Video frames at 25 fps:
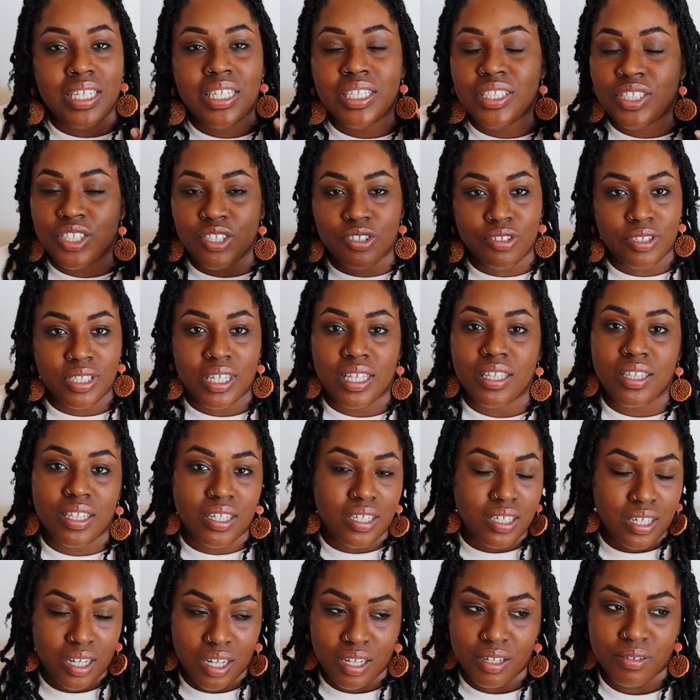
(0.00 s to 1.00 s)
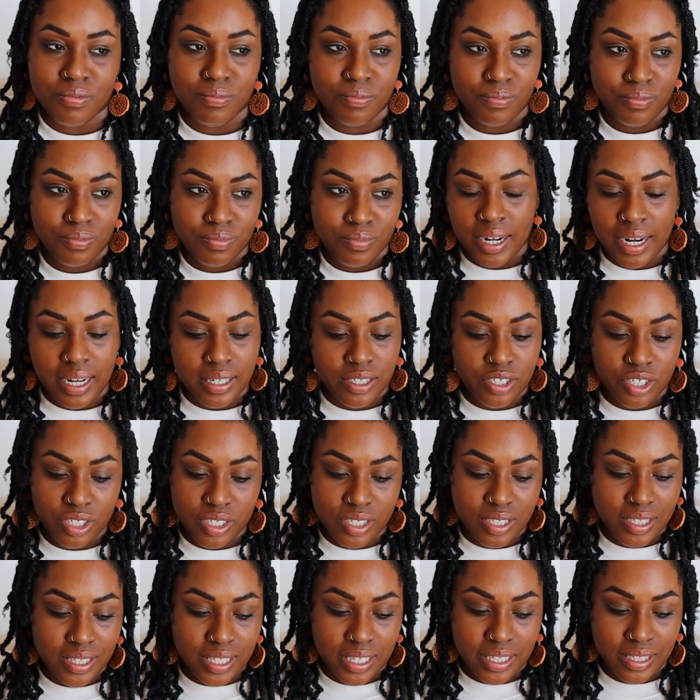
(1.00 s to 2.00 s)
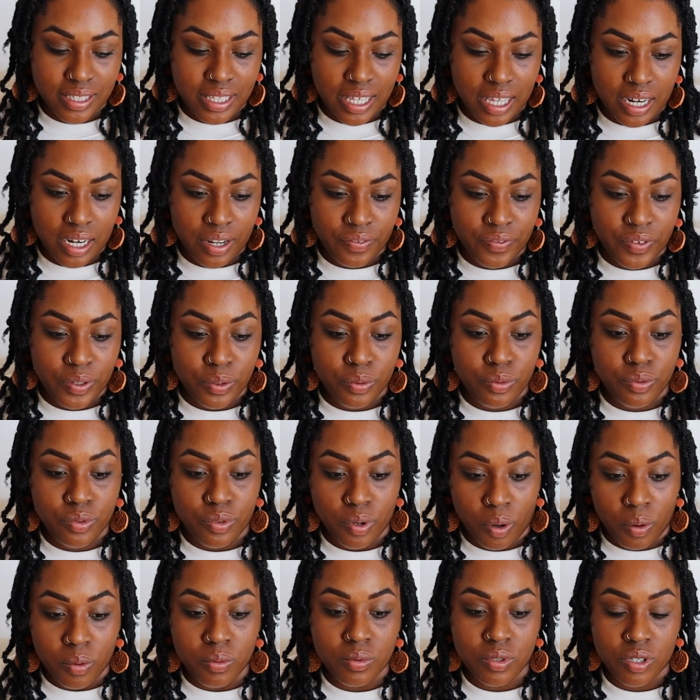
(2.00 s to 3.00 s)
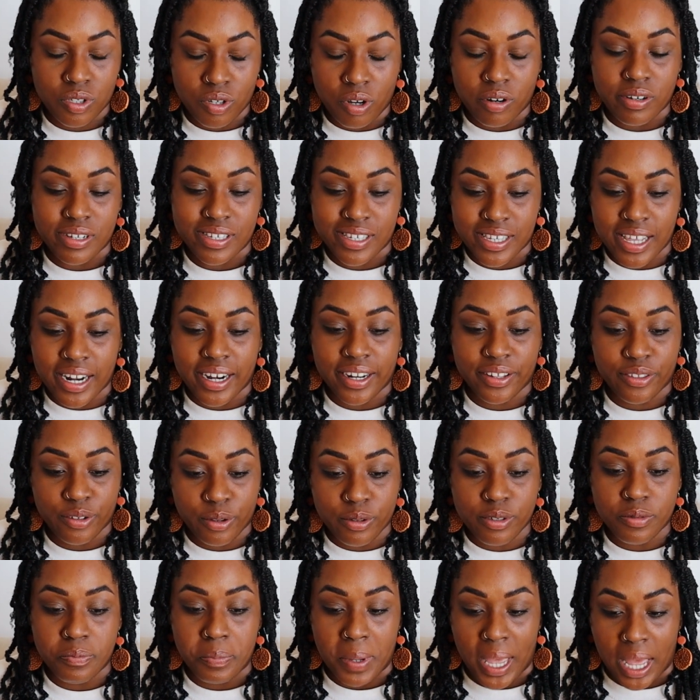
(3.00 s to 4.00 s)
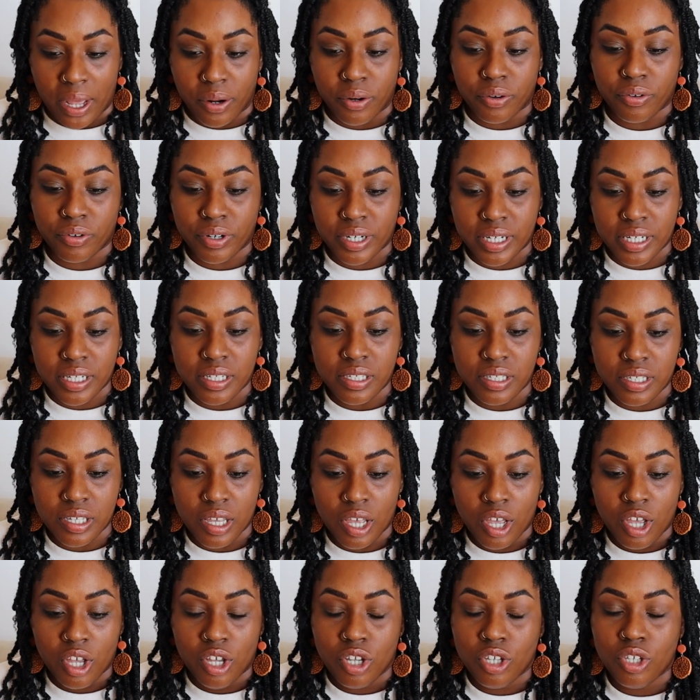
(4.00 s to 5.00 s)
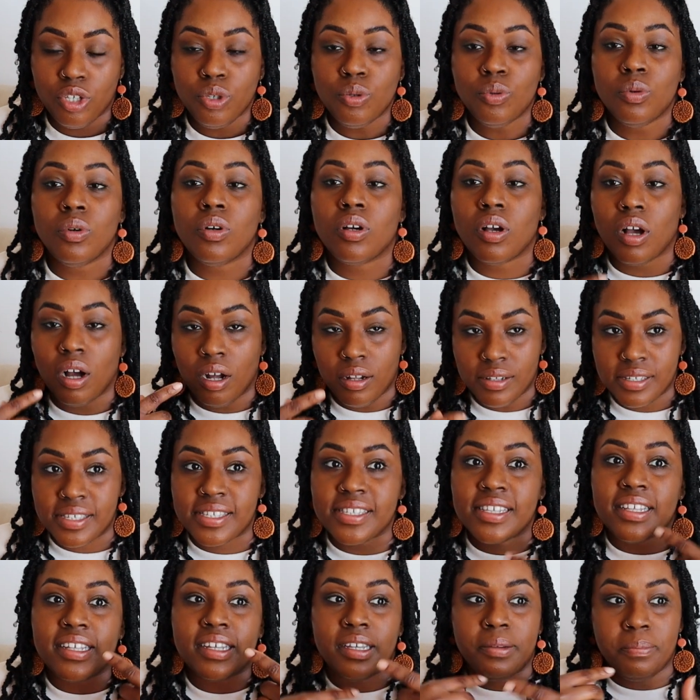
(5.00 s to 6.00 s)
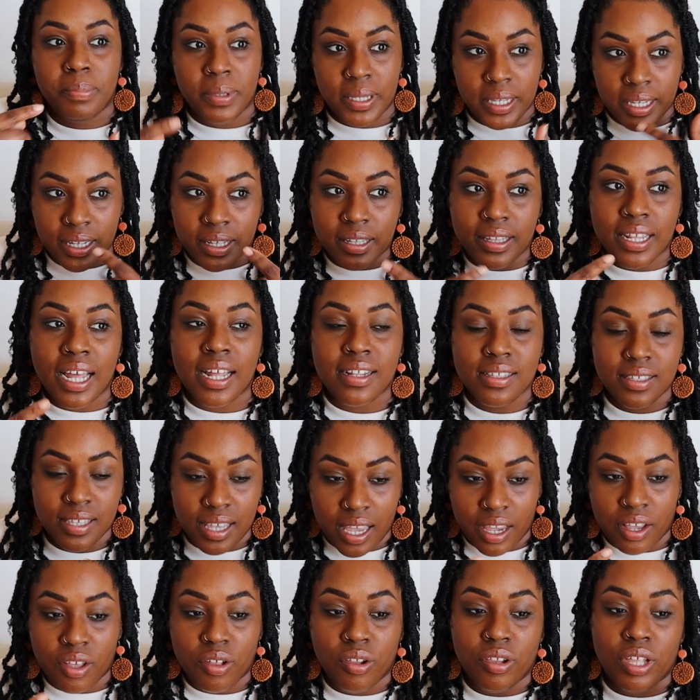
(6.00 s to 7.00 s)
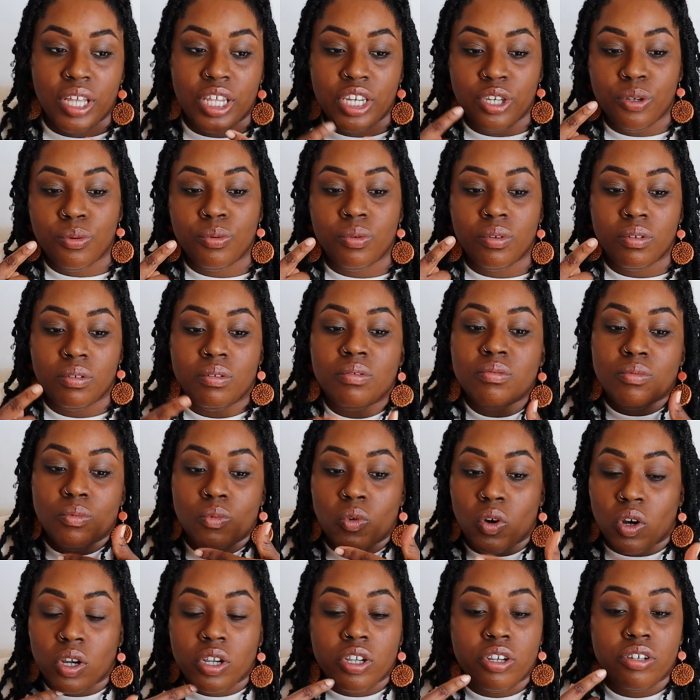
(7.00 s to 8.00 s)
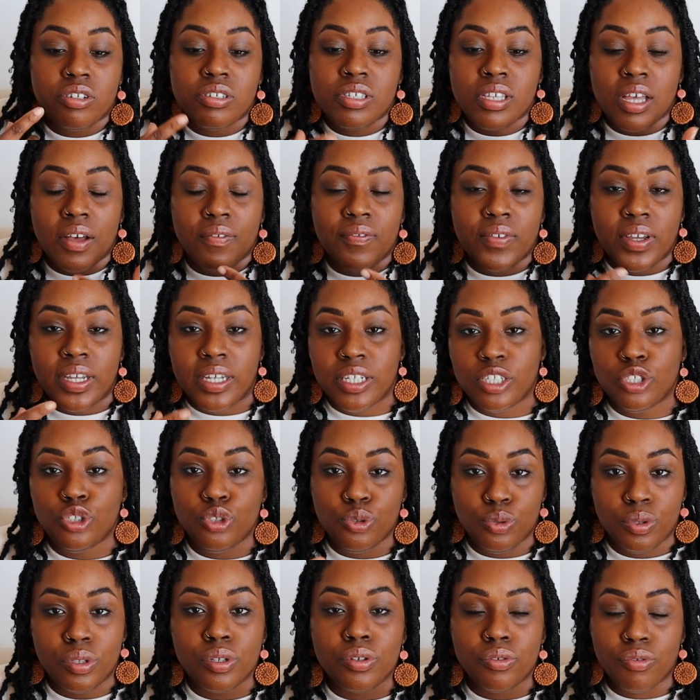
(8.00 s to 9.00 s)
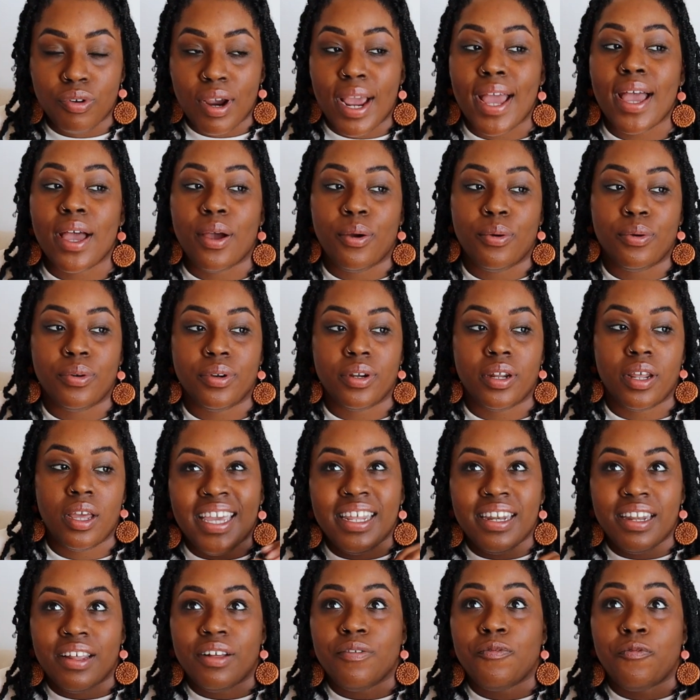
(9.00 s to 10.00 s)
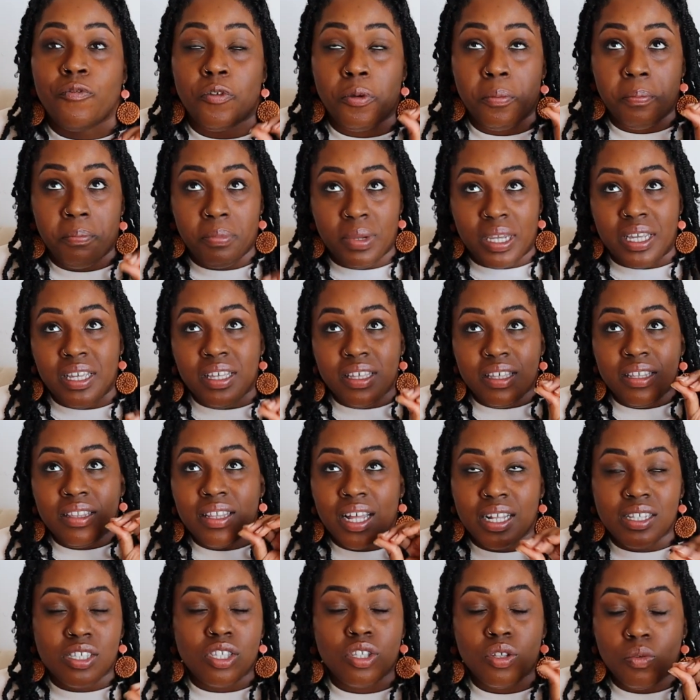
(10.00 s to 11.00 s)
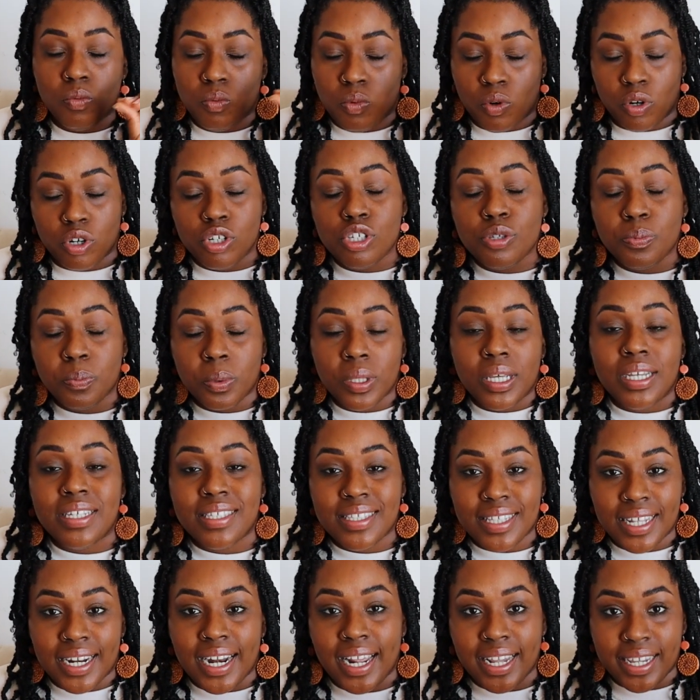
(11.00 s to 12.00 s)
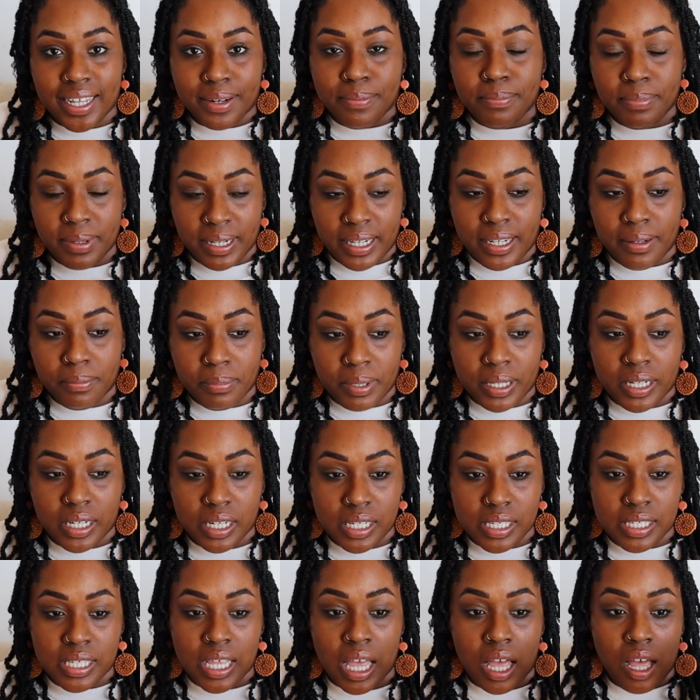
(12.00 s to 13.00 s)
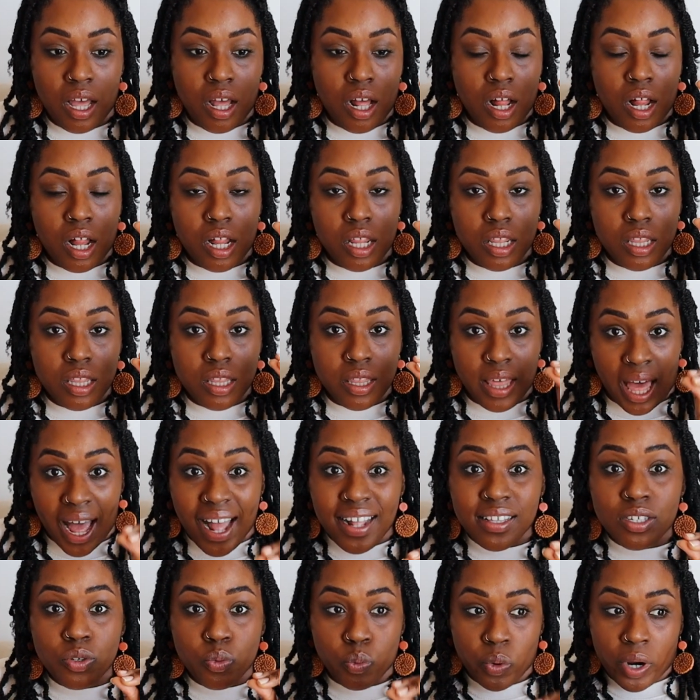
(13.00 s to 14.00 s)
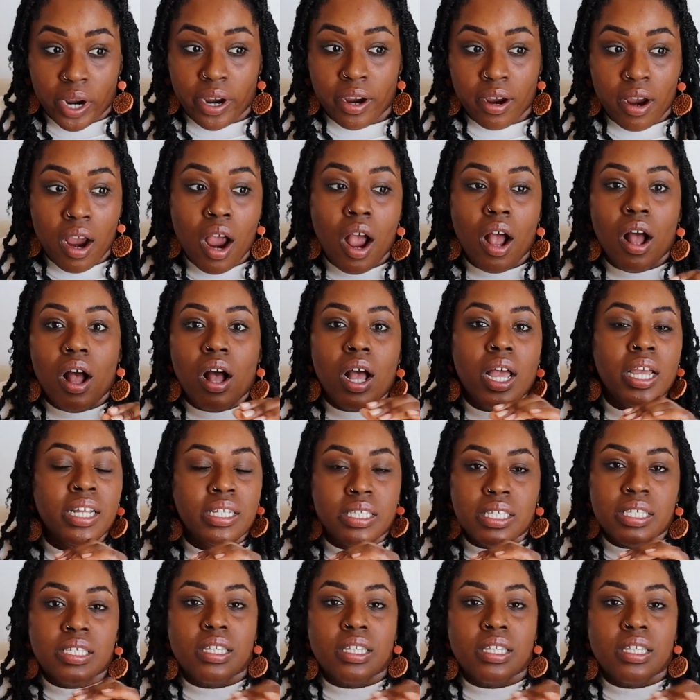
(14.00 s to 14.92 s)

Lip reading: easier said than done. And I just think that if you don't start setting those boundaries, you will constantly be in that cycle and you will work yourself into the ground. And for me, that's the worst place that I can be, because that's where it